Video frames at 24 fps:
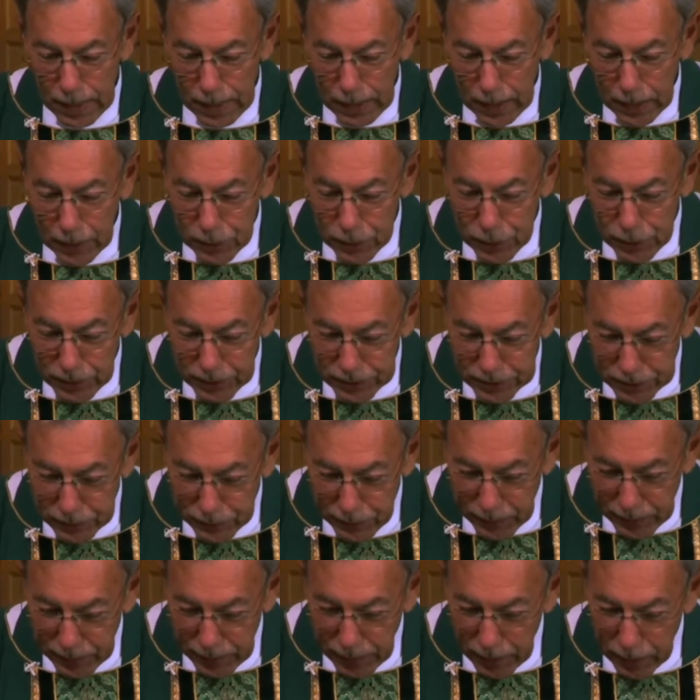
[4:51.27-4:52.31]
Jesus
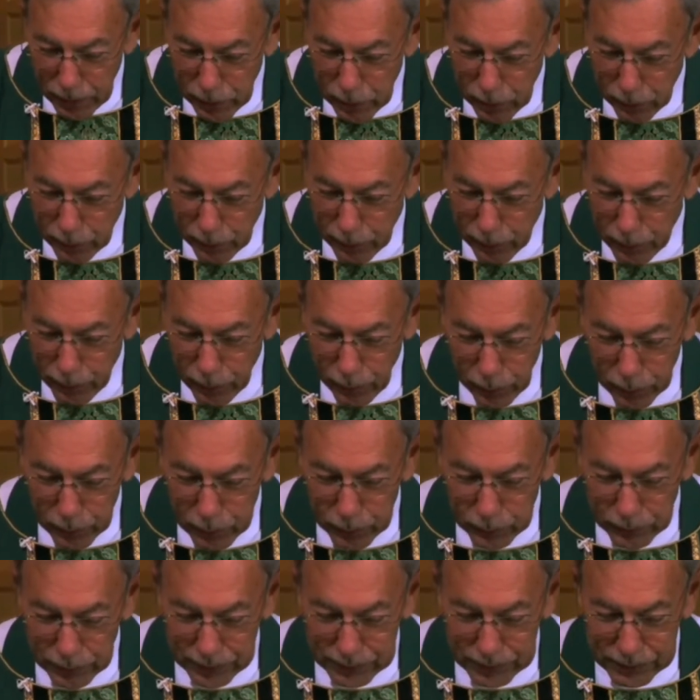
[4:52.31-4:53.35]
began to
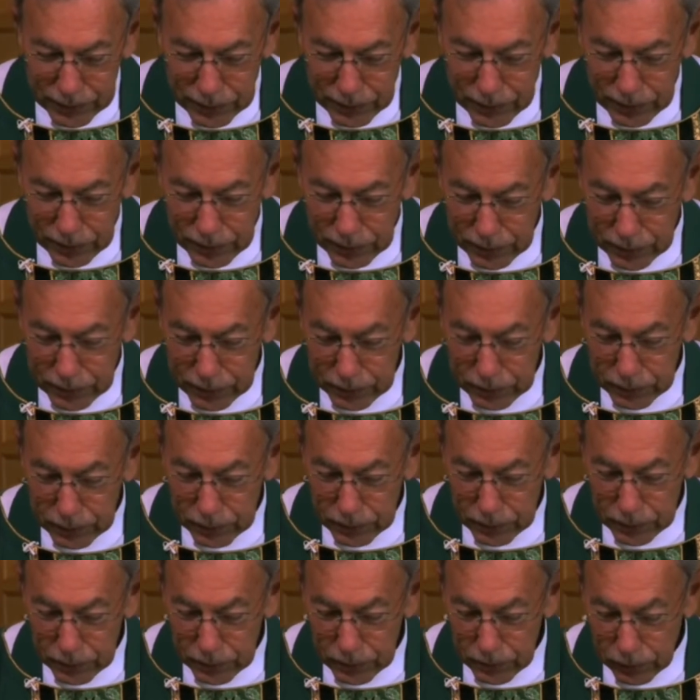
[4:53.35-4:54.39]
reproach the cities
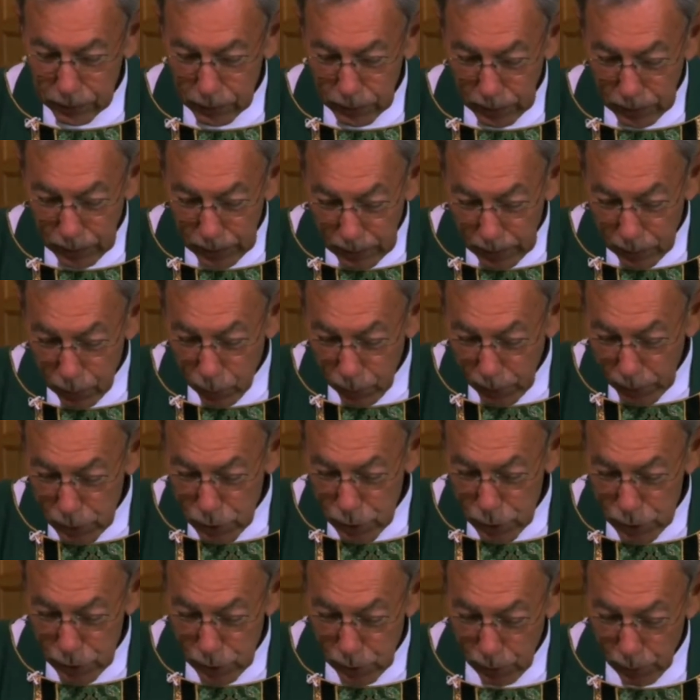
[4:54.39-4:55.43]
in
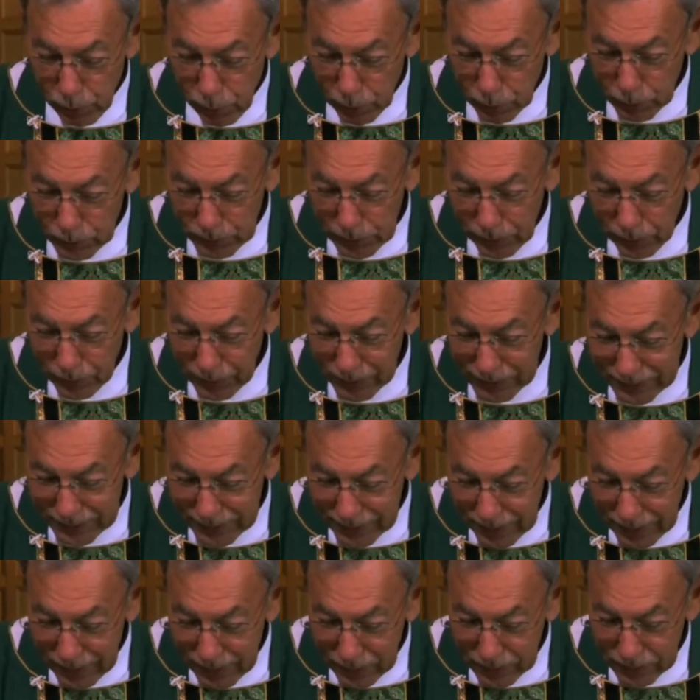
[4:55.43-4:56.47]
which most of his
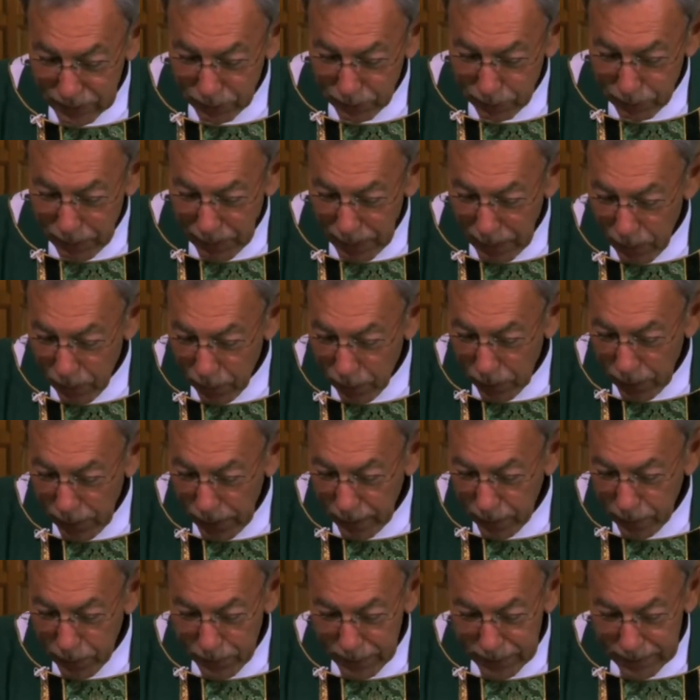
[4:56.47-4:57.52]
deeds of power
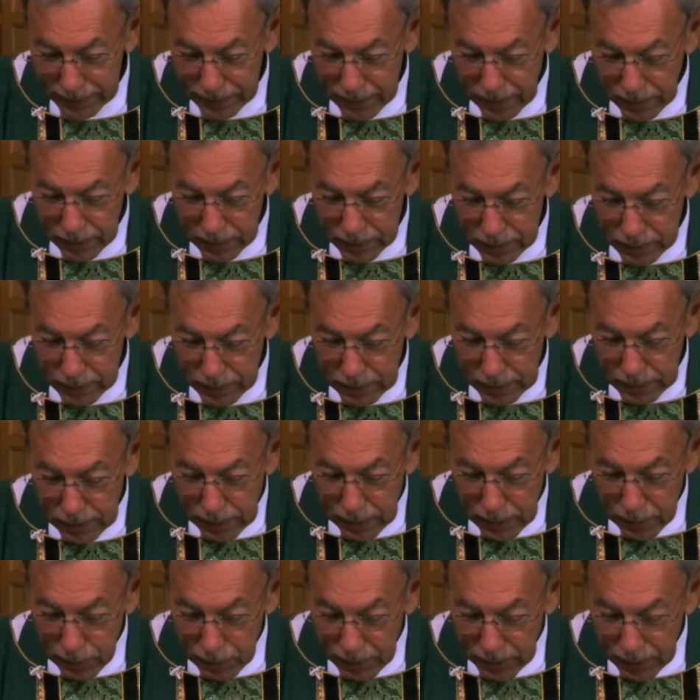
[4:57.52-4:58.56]
had been done,
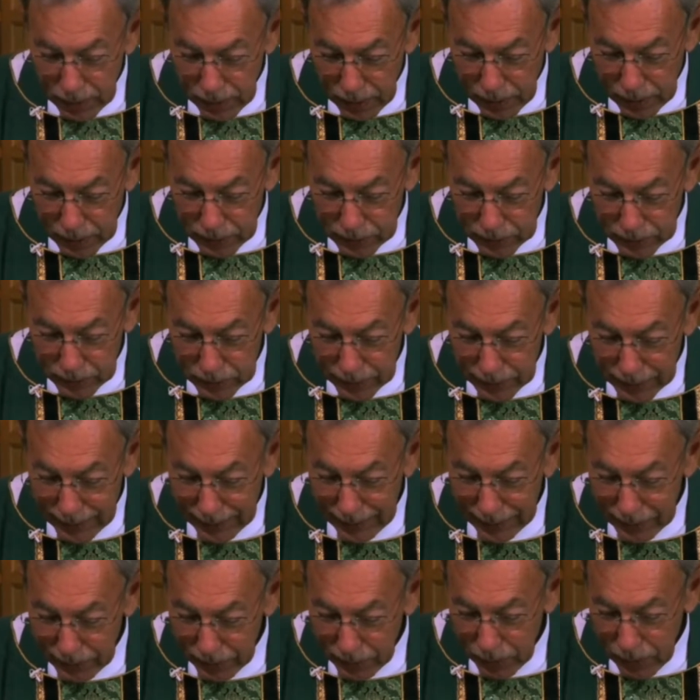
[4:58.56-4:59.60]
because they
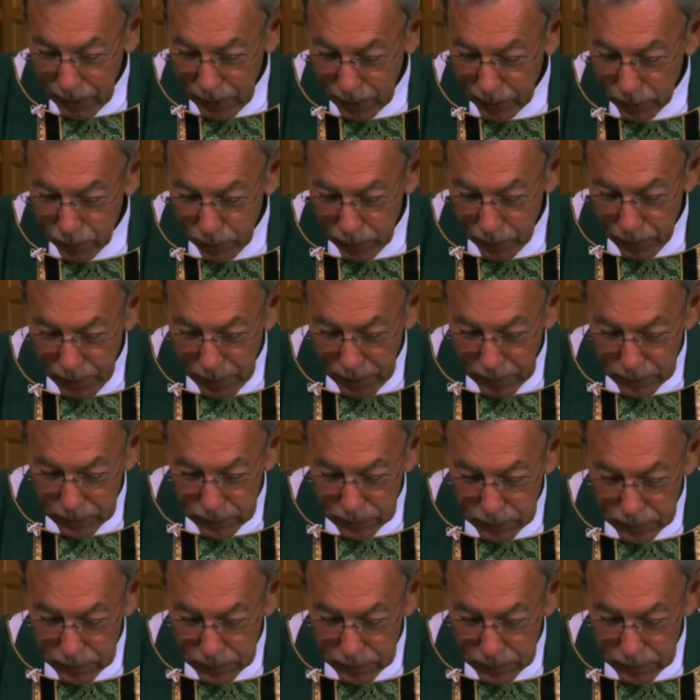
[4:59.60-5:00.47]
did not repent.